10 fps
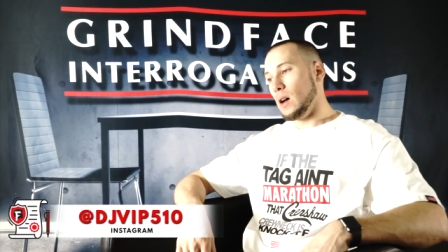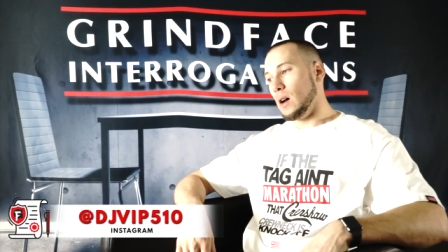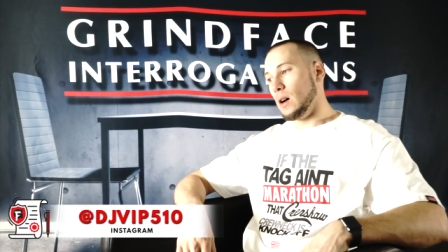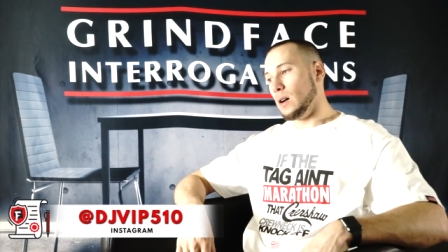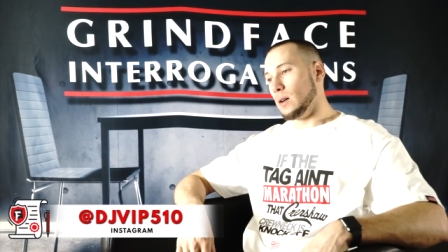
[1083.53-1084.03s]

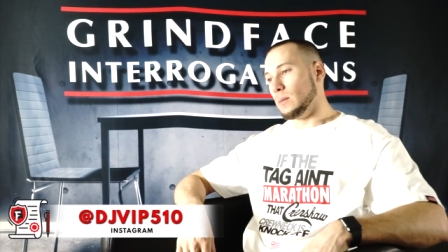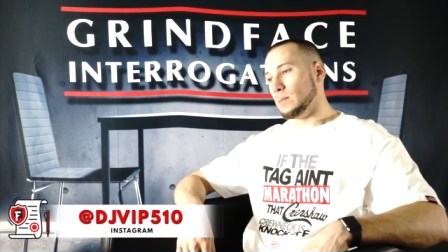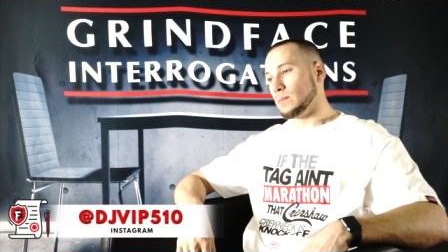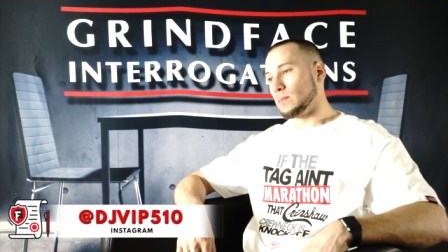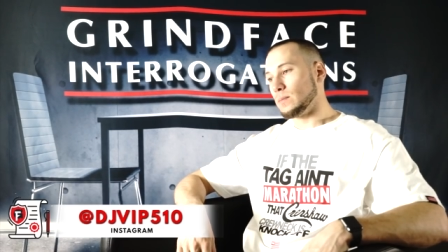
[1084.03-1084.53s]

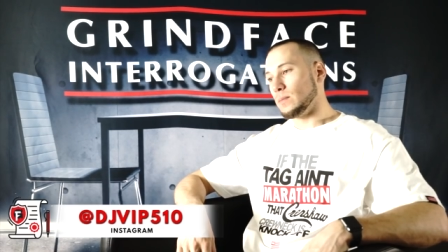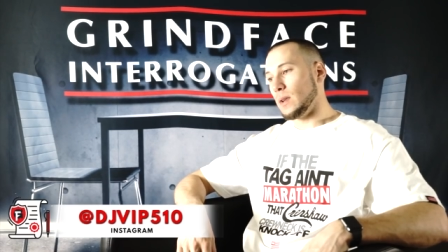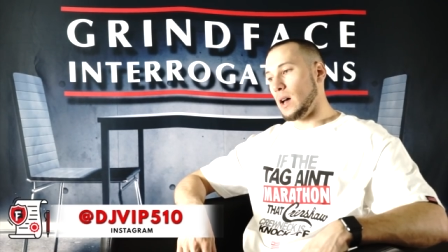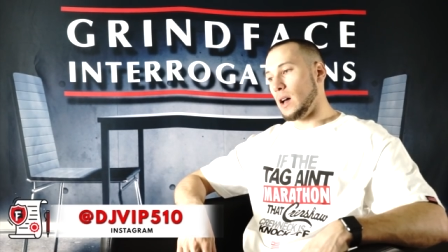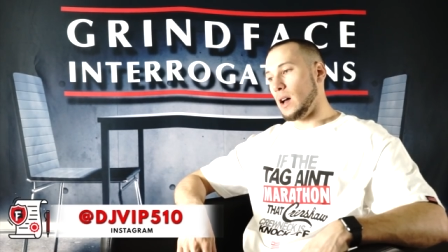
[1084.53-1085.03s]
Um,
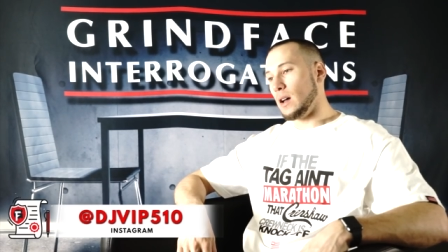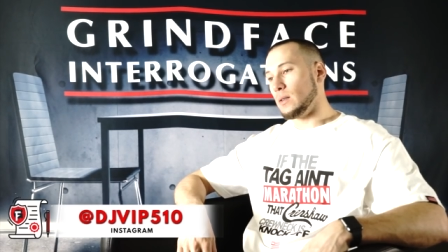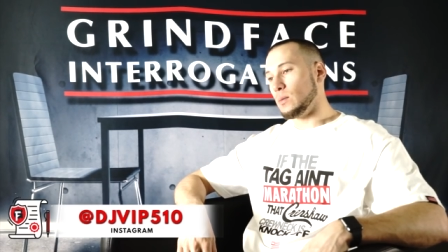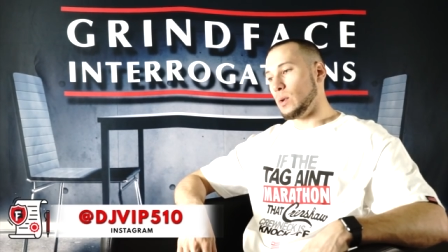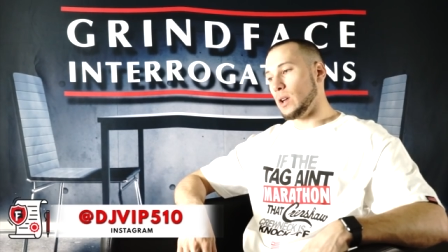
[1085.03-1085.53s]

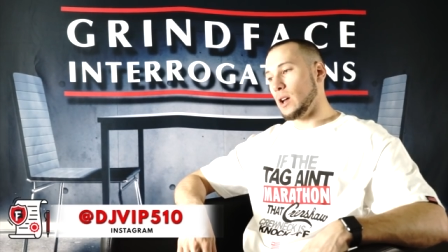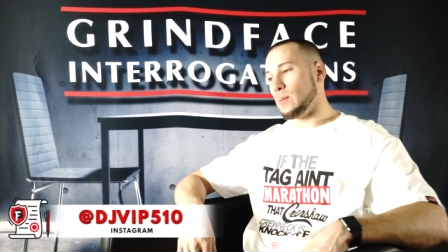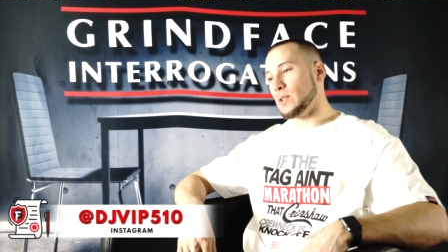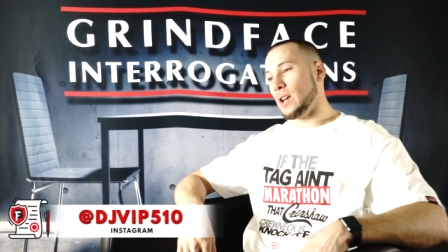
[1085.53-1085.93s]
when it comes